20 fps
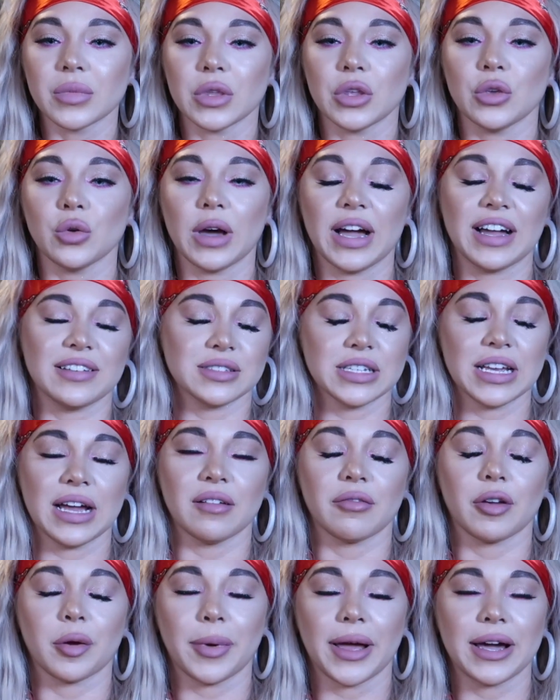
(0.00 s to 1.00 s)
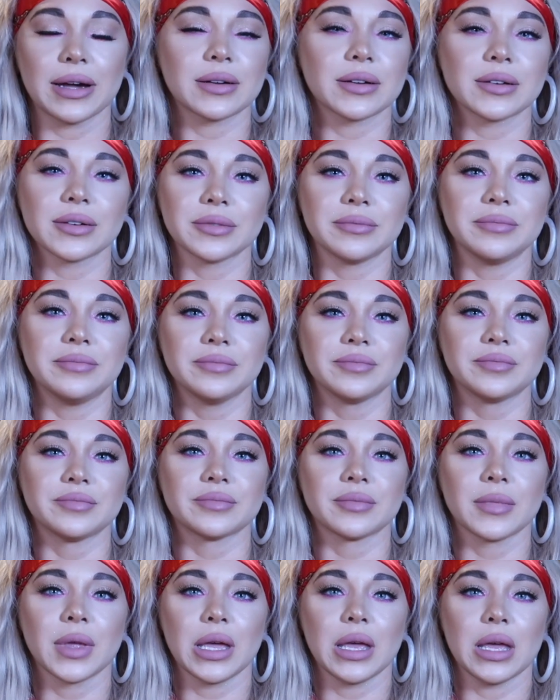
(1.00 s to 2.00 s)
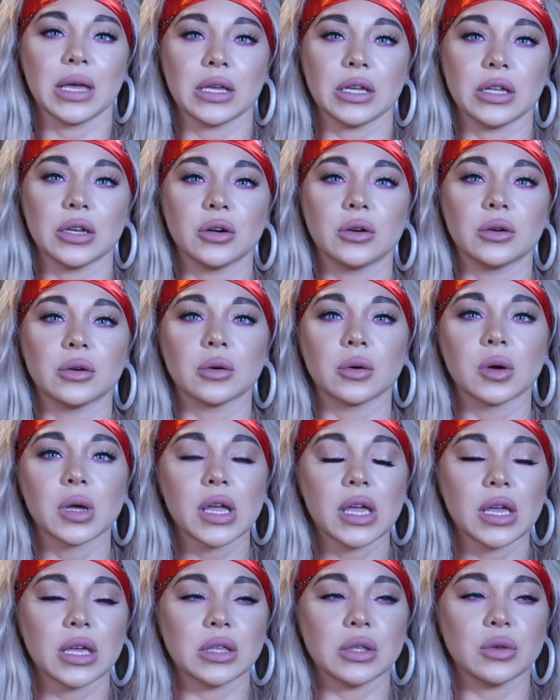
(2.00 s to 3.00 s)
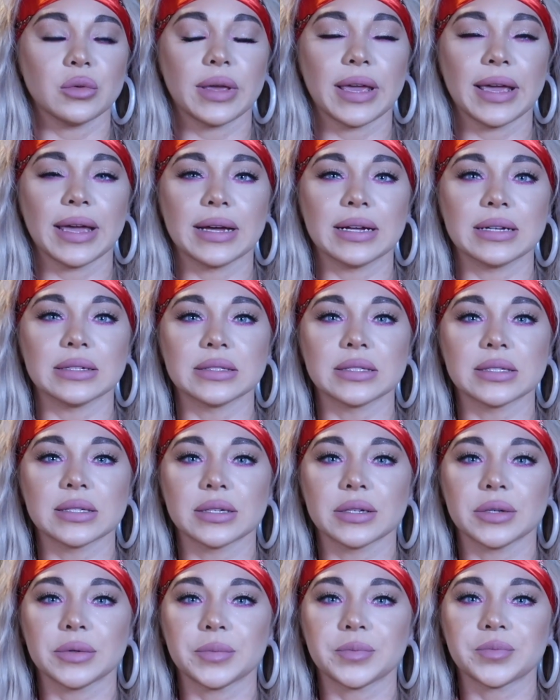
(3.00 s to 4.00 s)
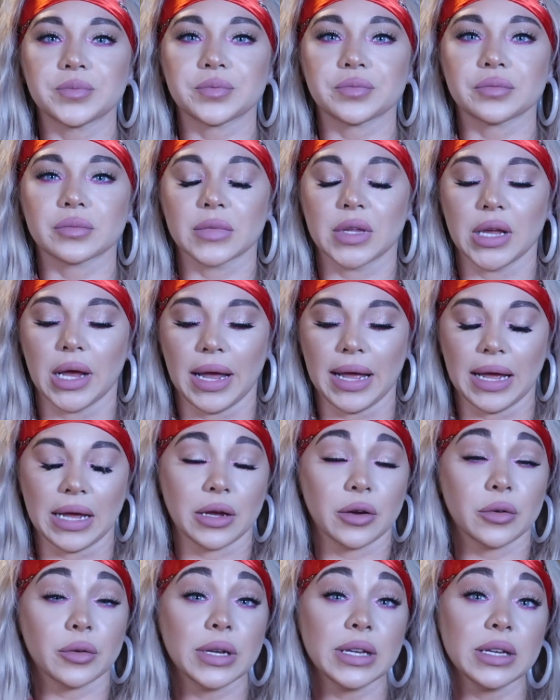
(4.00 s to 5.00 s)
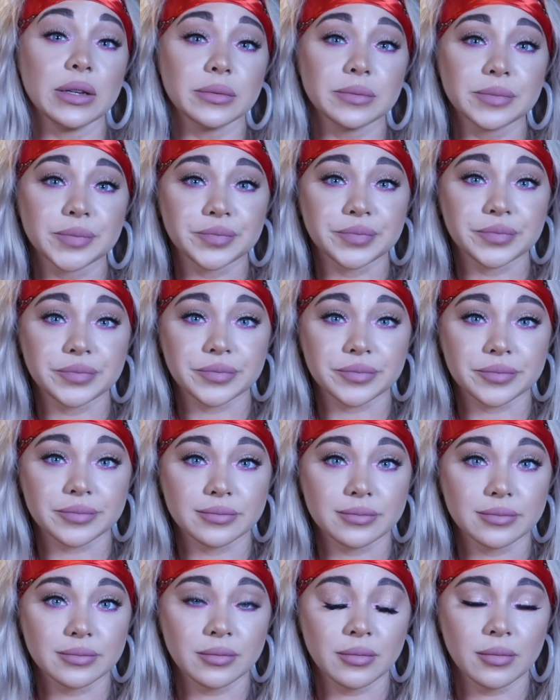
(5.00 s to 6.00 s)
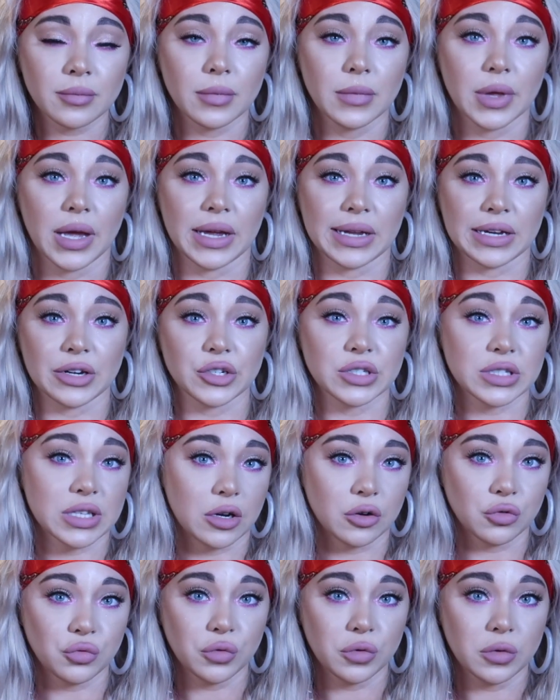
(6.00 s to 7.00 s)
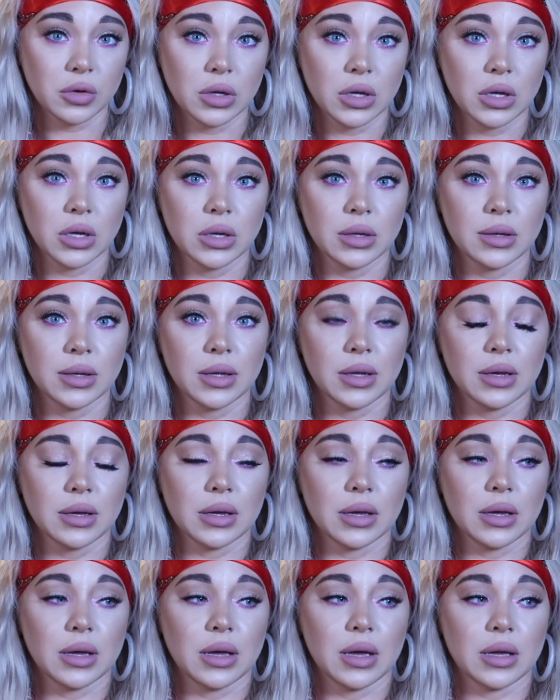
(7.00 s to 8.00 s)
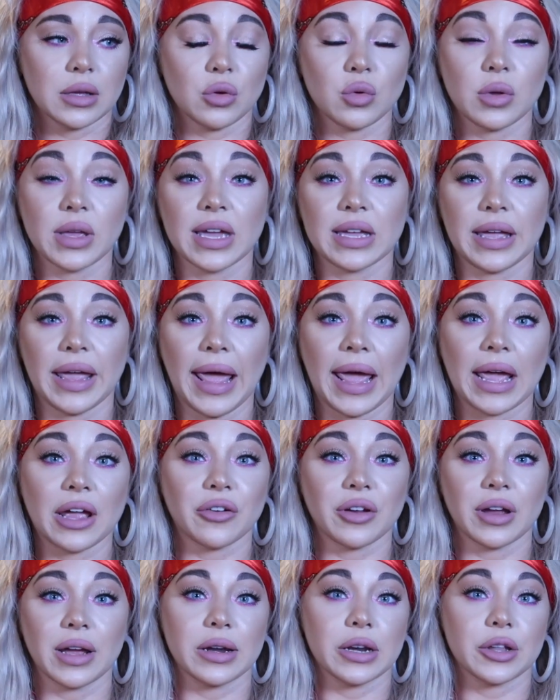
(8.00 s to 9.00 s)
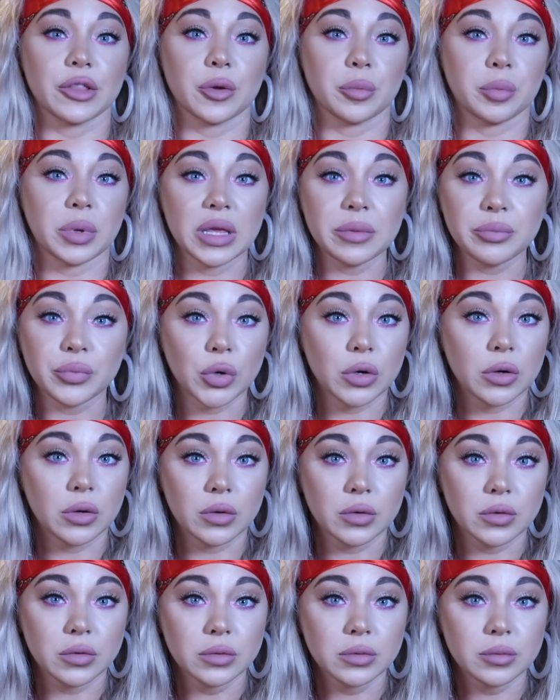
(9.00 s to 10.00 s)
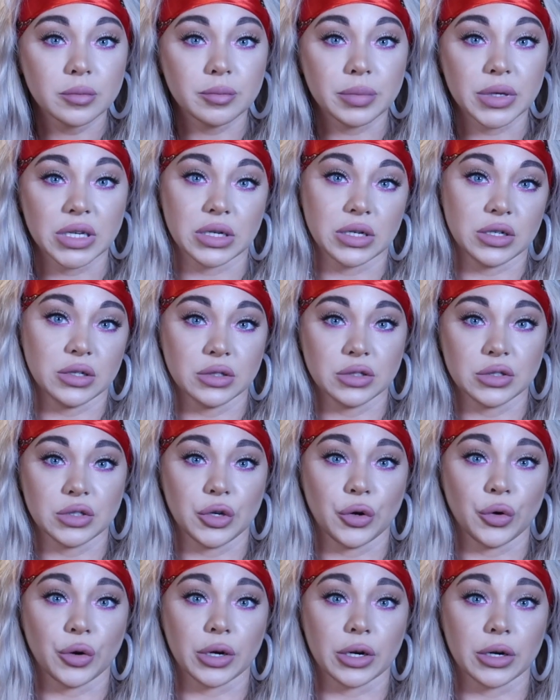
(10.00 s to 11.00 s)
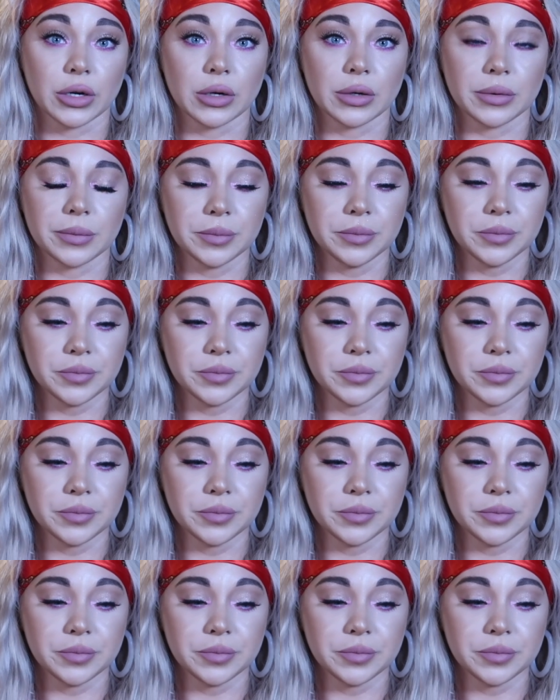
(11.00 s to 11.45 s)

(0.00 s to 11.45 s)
You have to have your back. You know, you can't get angry at yourself. You can't get angry at other people because you're